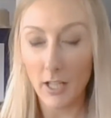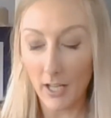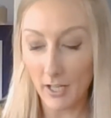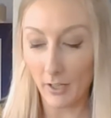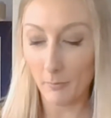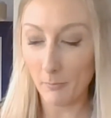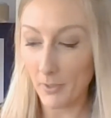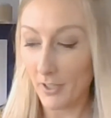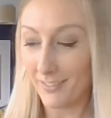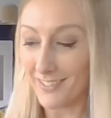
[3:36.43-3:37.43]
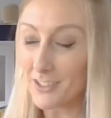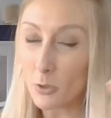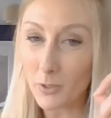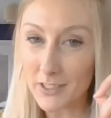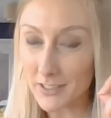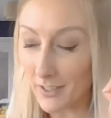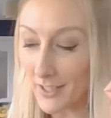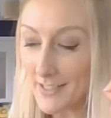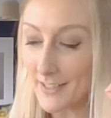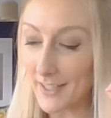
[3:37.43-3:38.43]
I know that's not an
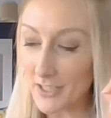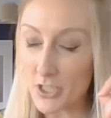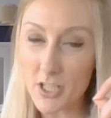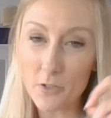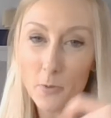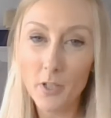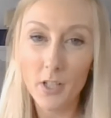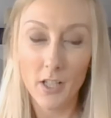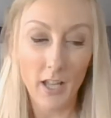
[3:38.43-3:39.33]
easy thing to do,